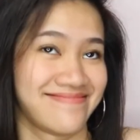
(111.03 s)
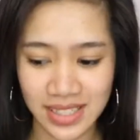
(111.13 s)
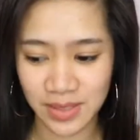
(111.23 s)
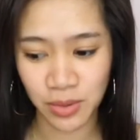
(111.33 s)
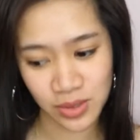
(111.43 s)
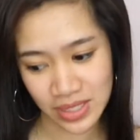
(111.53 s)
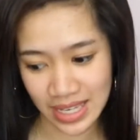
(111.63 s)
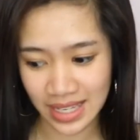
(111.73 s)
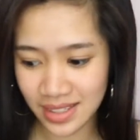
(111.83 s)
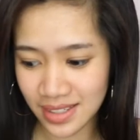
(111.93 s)
Let's
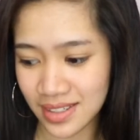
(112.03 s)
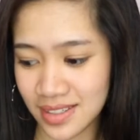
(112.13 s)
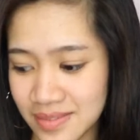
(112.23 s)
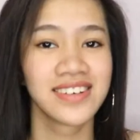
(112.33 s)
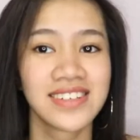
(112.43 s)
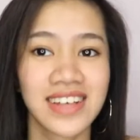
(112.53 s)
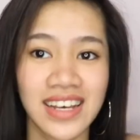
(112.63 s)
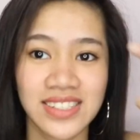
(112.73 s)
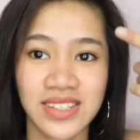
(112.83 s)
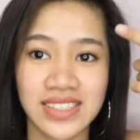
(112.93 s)
proceed.
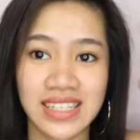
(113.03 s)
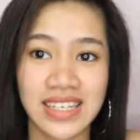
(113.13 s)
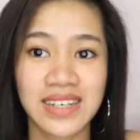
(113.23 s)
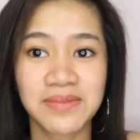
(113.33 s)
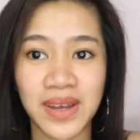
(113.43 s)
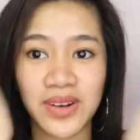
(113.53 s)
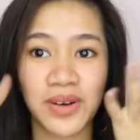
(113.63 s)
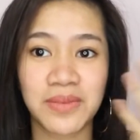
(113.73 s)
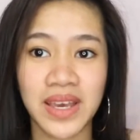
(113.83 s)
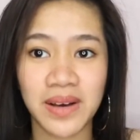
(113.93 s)
As you can see, meron
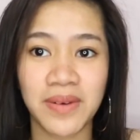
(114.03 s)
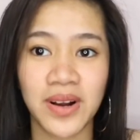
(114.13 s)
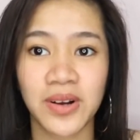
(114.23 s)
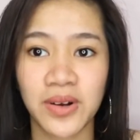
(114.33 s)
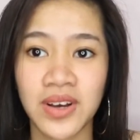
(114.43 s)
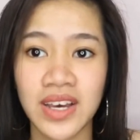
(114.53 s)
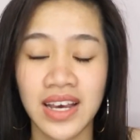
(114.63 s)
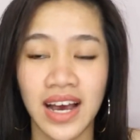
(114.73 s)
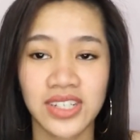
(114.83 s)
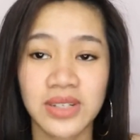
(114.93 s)
akong makeup pero
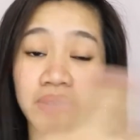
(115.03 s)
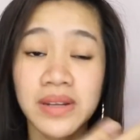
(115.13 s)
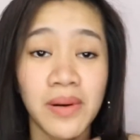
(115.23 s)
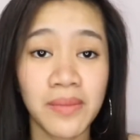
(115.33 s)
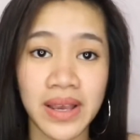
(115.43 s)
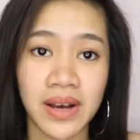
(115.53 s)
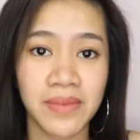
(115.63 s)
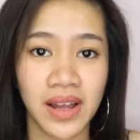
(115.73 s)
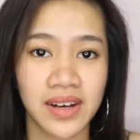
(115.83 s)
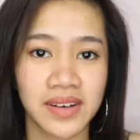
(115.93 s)
actually minimal makeup
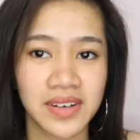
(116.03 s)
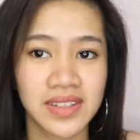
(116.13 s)
lang.